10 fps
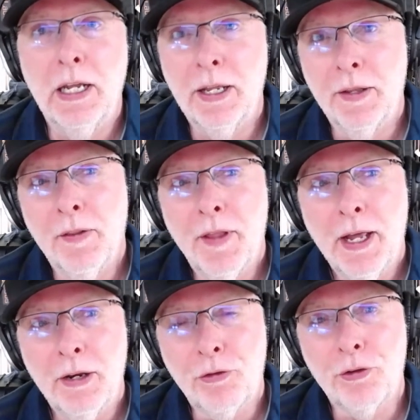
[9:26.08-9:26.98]
And
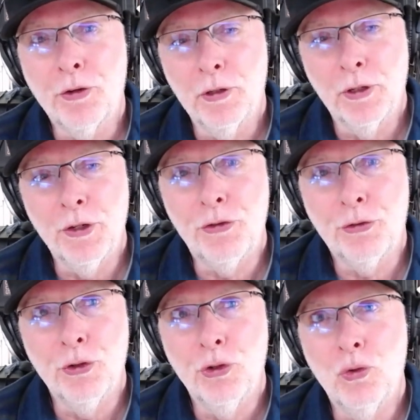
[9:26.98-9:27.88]
that is certainly
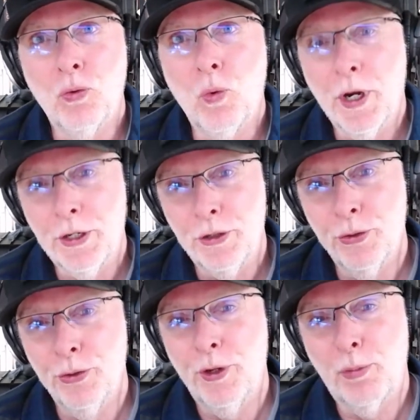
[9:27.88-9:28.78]
true when
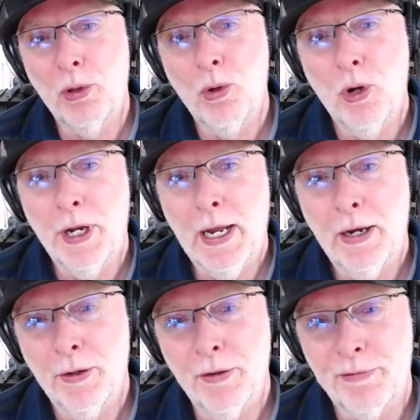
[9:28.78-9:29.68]
you deploy
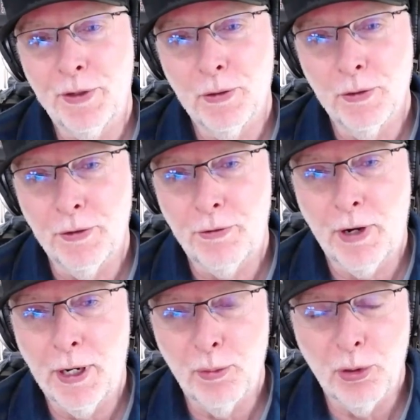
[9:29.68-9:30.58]
out in the field to
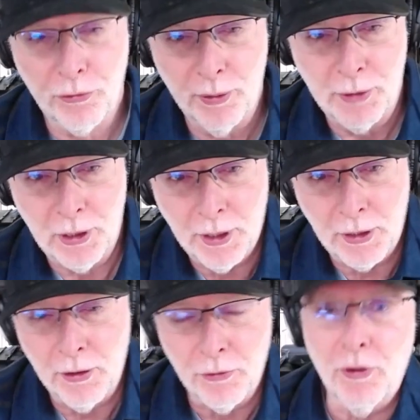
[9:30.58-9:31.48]
try to pull something
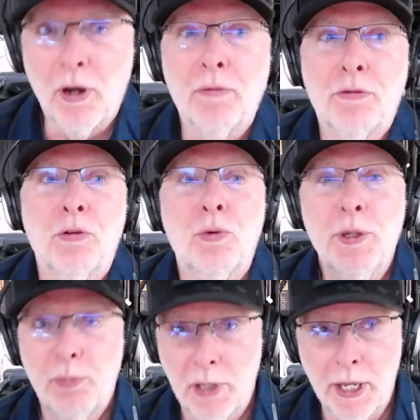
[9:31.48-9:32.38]
like this off. So
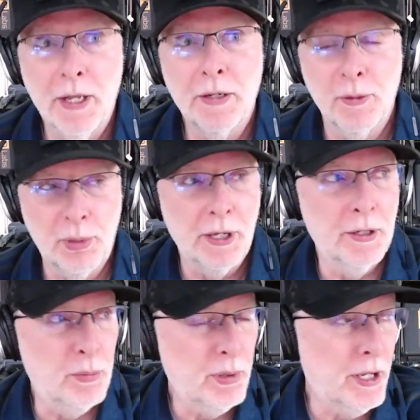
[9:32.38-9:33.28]
we planned and
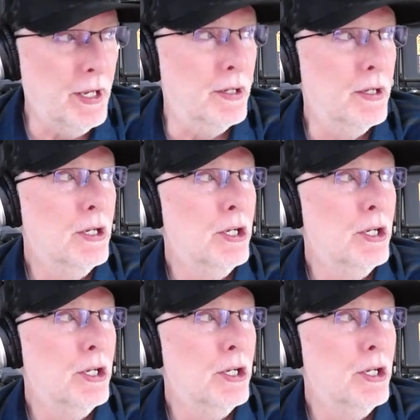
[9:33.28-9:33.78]
planned and planned.